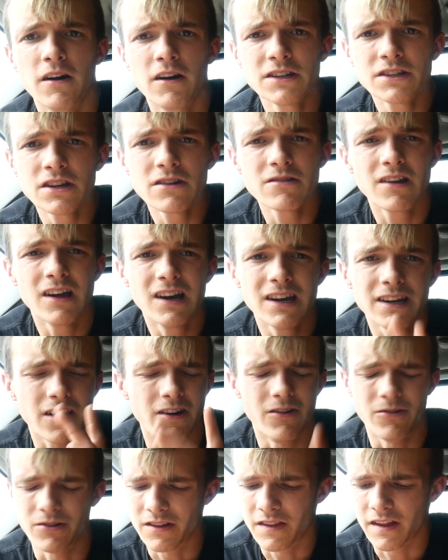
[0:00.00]
I don't like
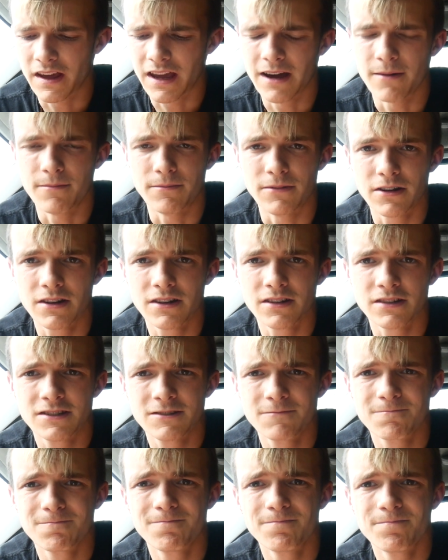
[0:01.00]
holding the camera because
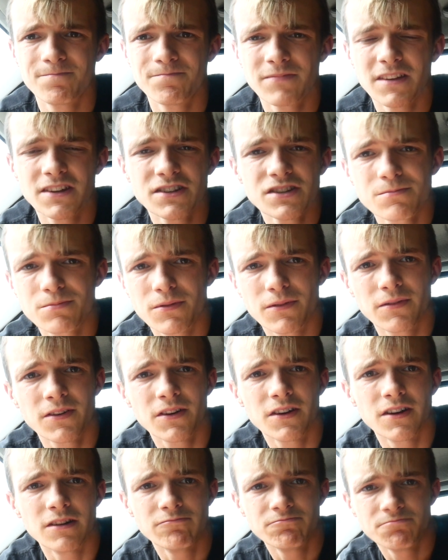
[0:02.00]
I just
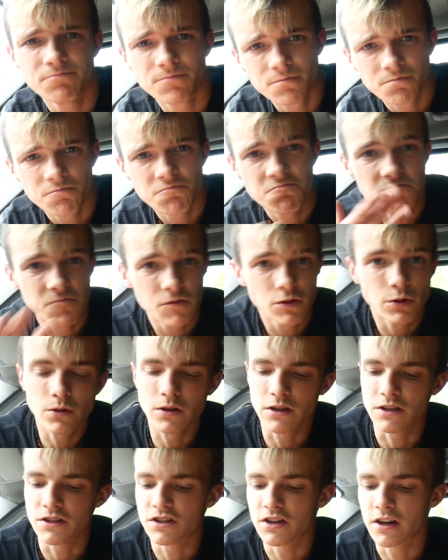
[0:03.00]
prefer
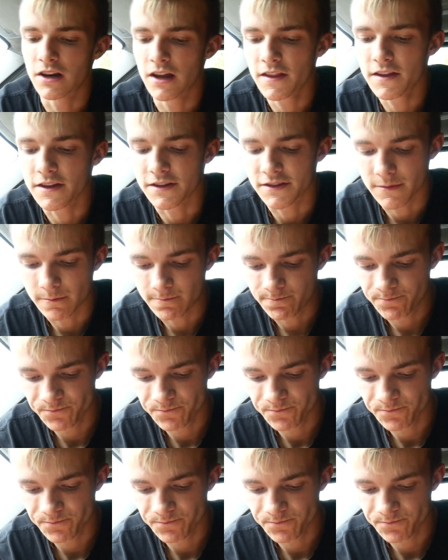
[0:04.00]
talking to you like this.